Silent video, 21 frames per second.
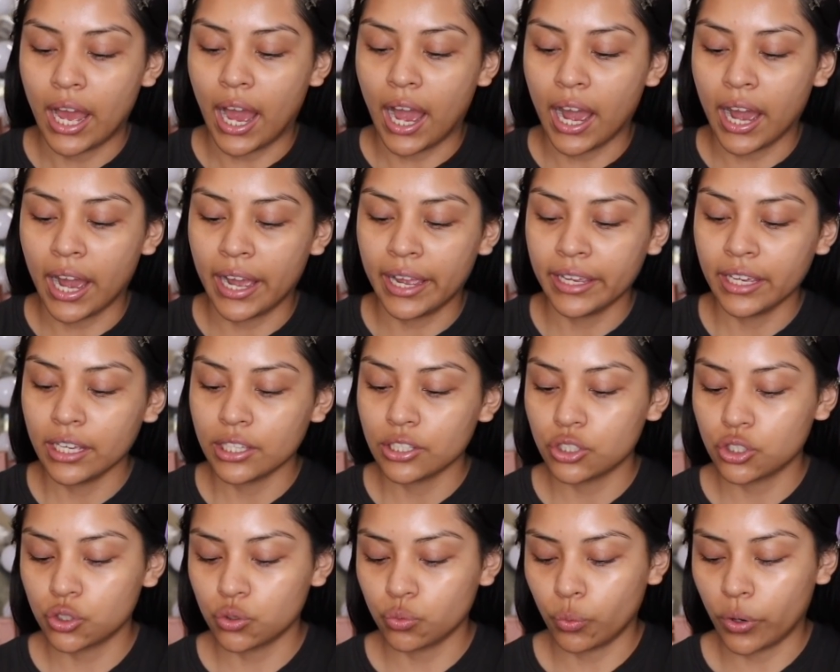I
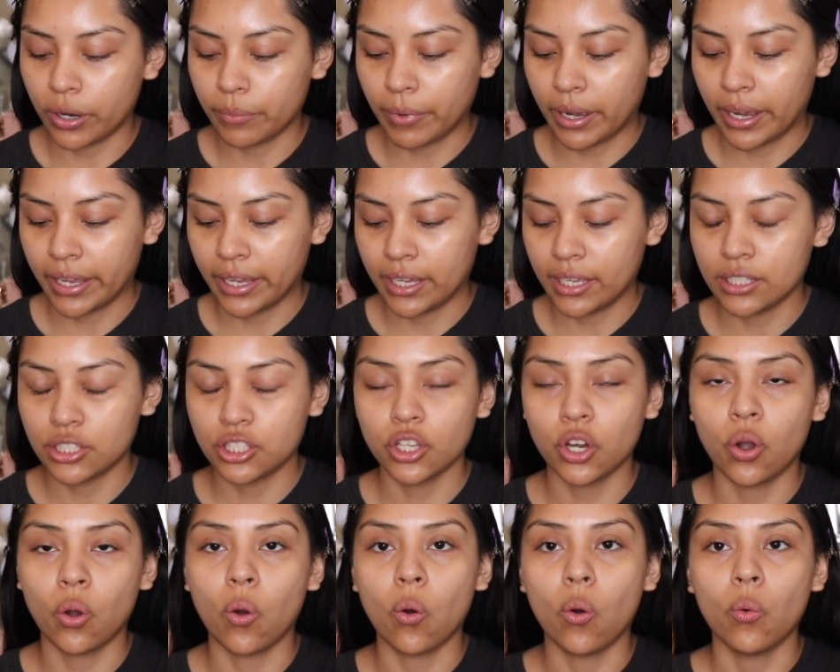swear by it.
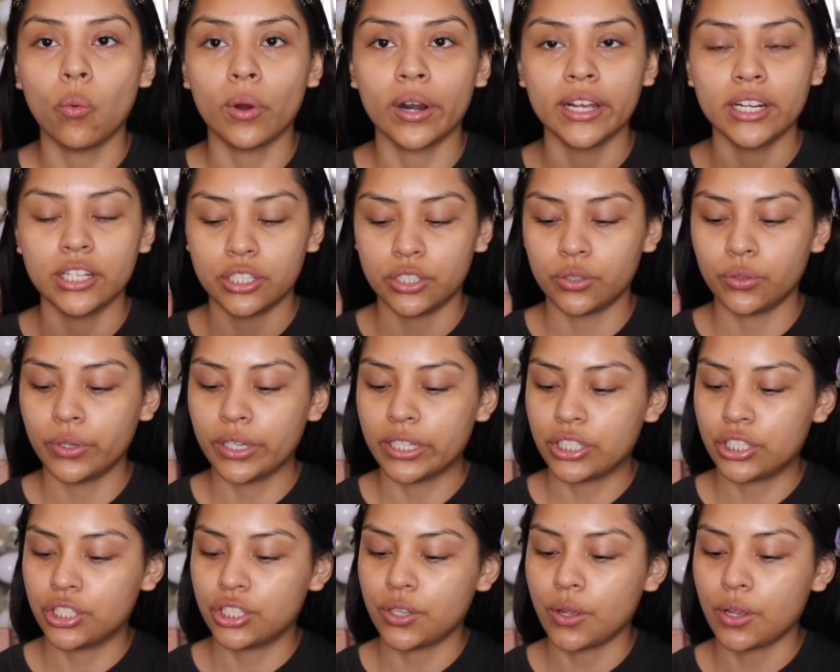So what I do
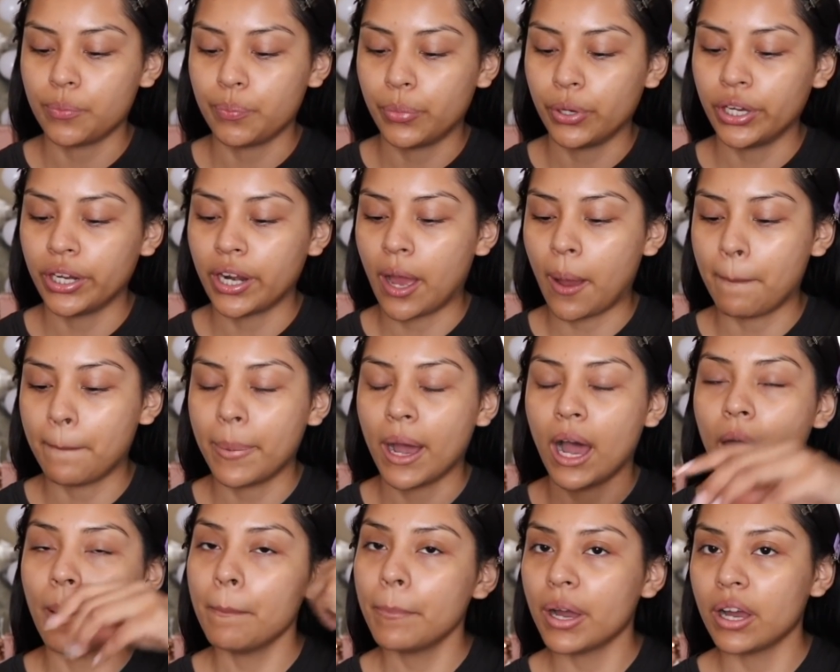is just put a
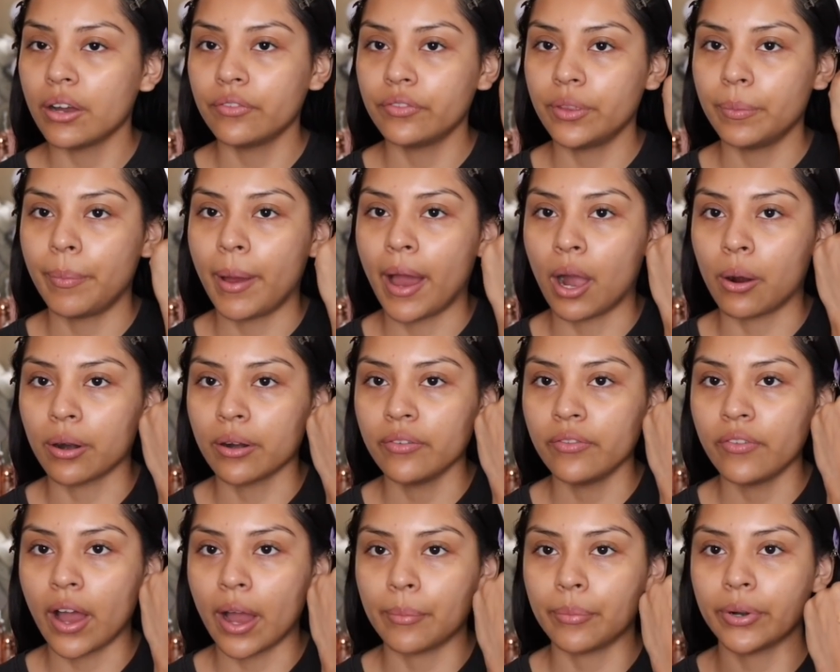pump of the Power
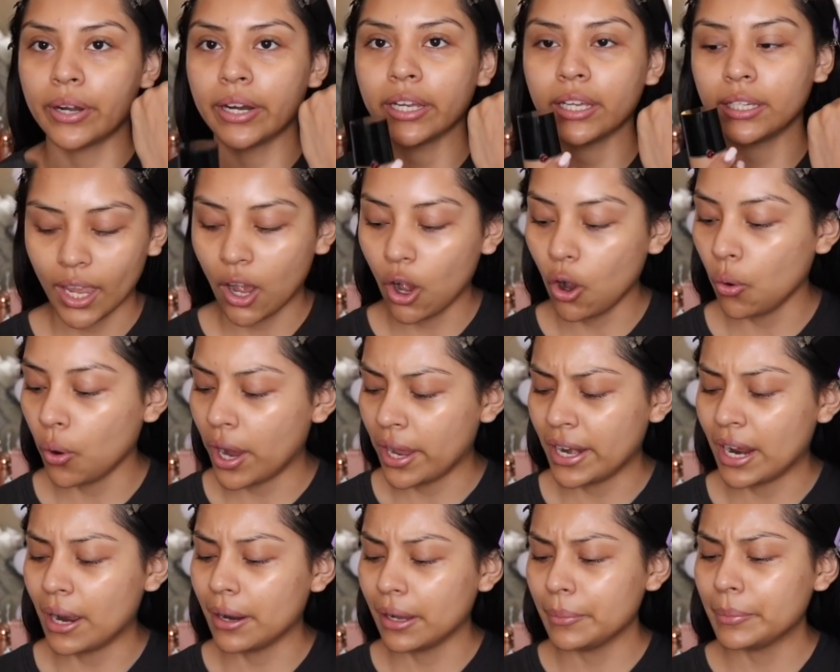Fabric. Oh,
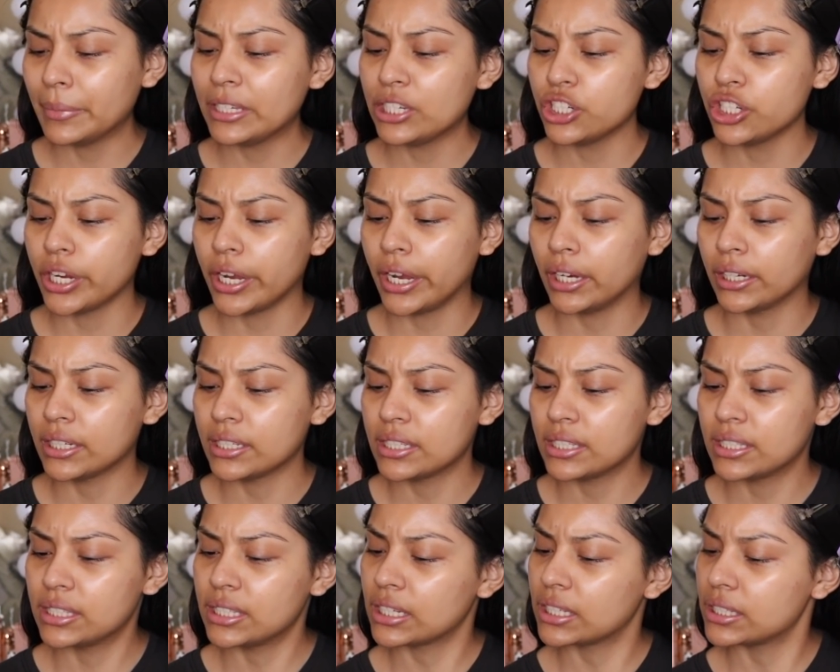and I am the shade
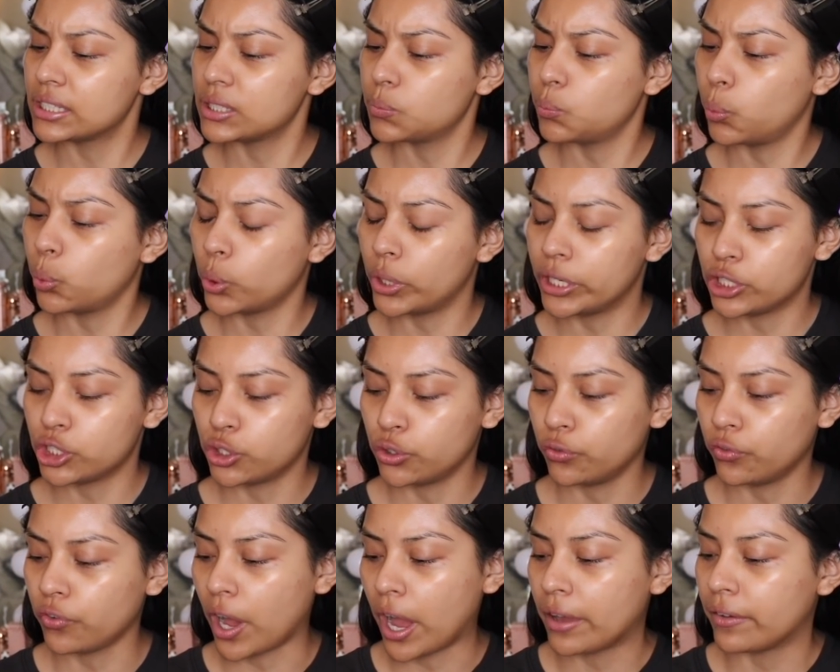
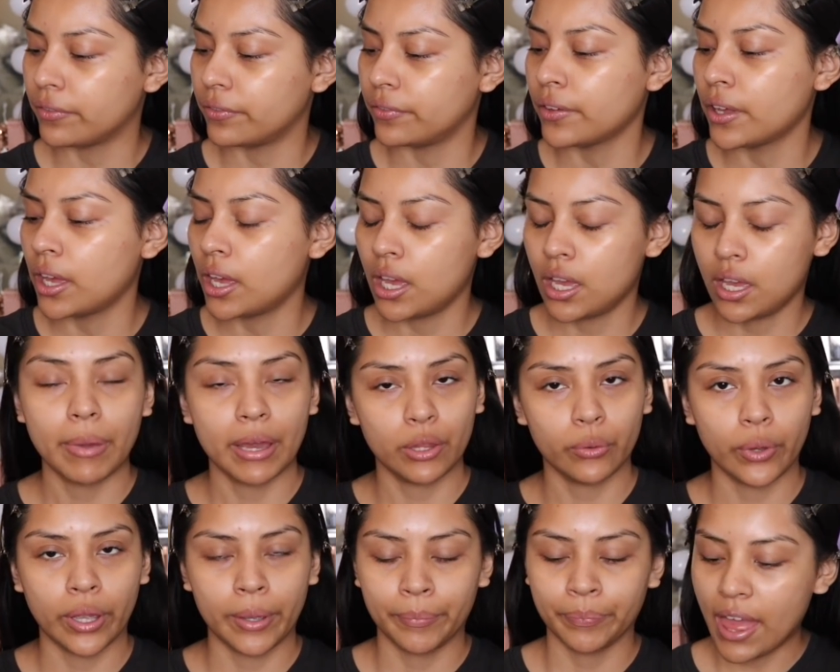6.25, by
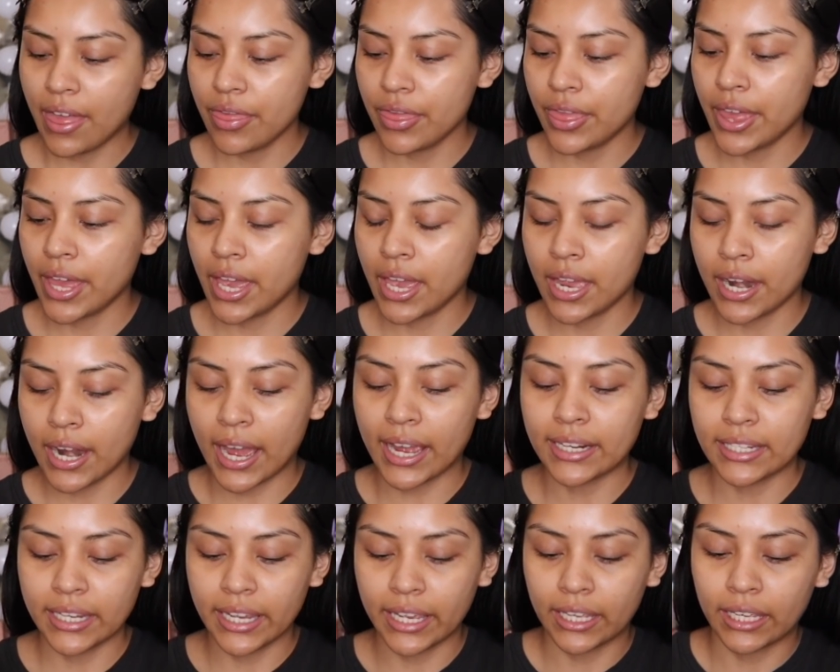the way. And then I
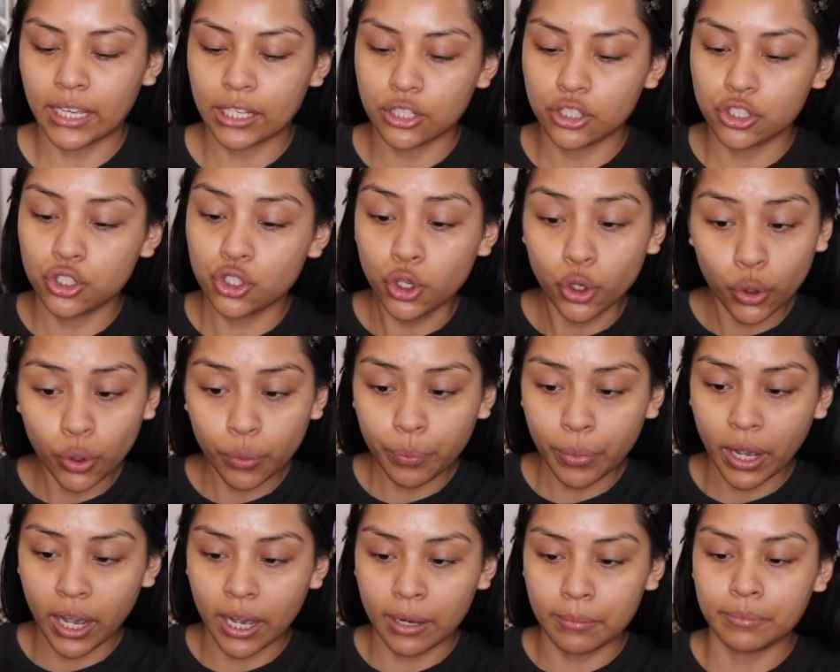take 2
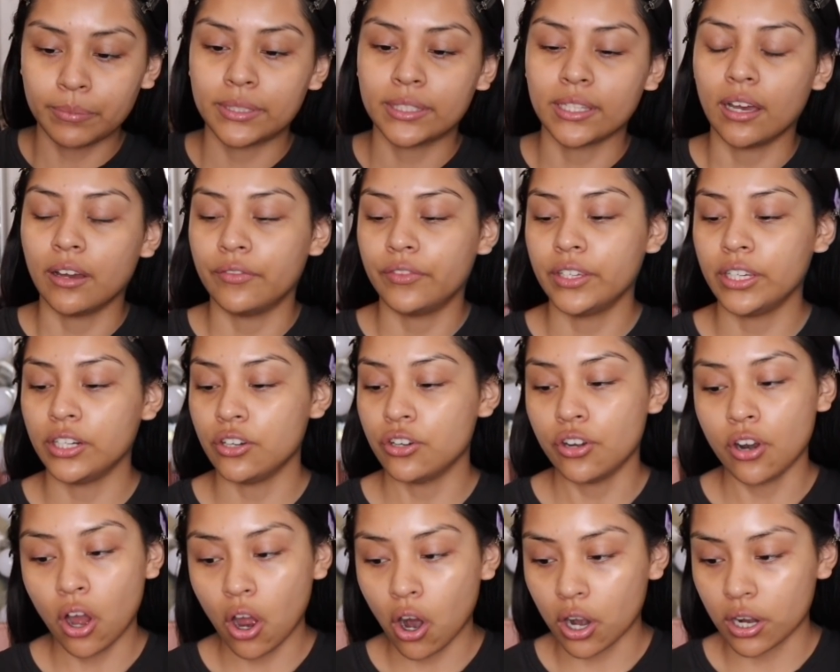pumps of the
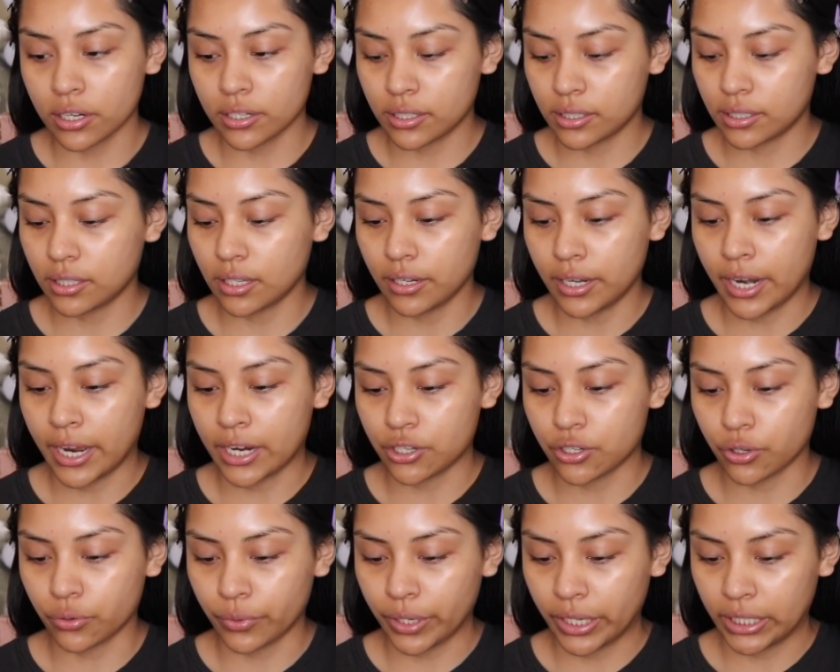NARS
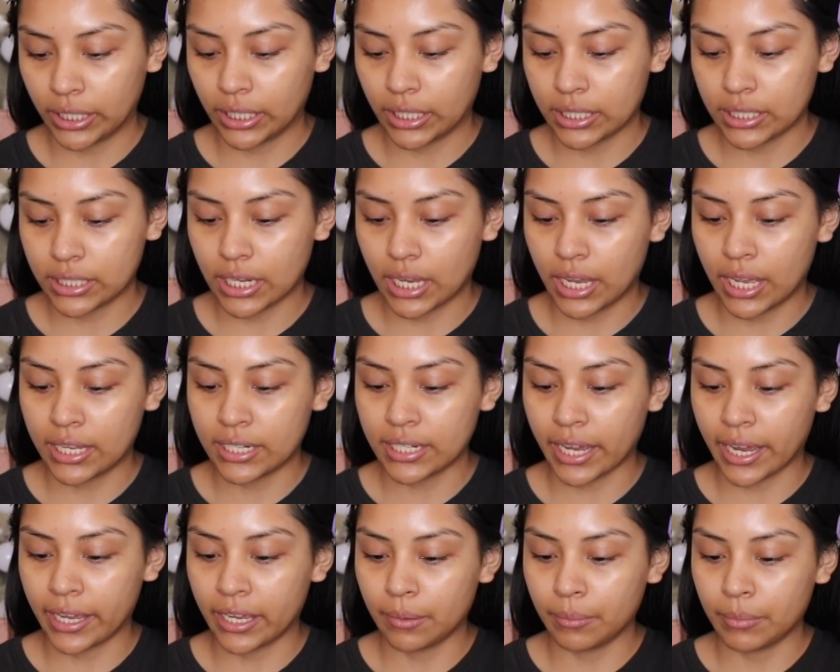Natural Radiant, and
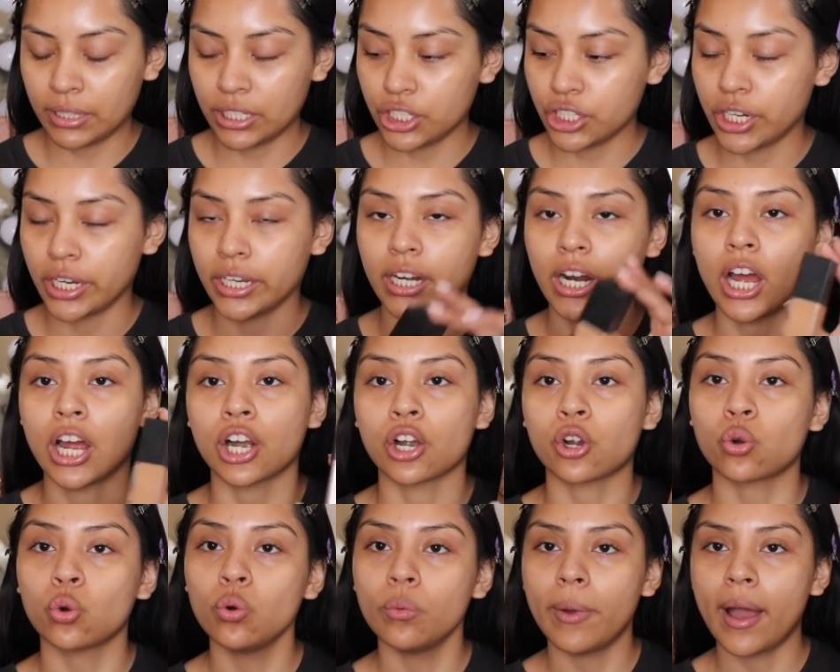I am in the shade
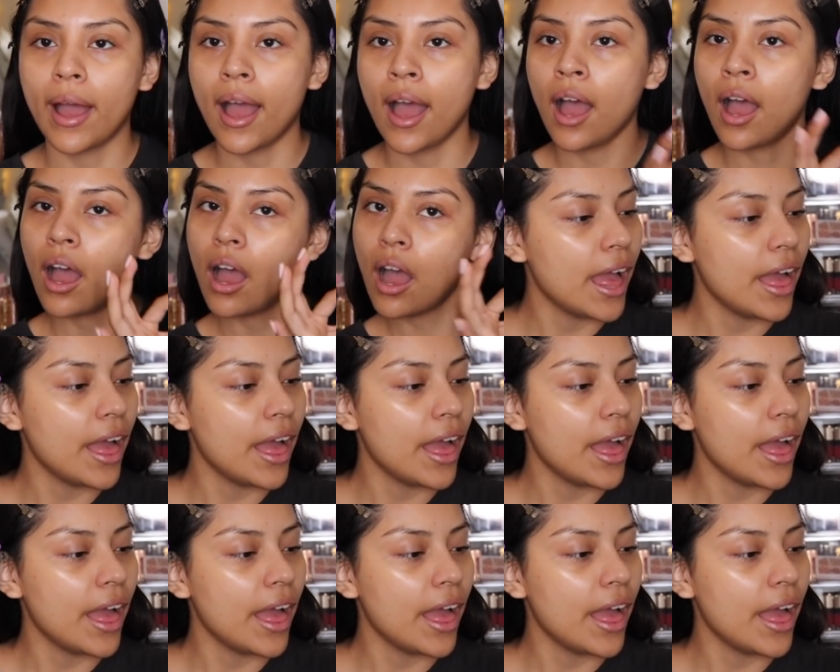Aruba.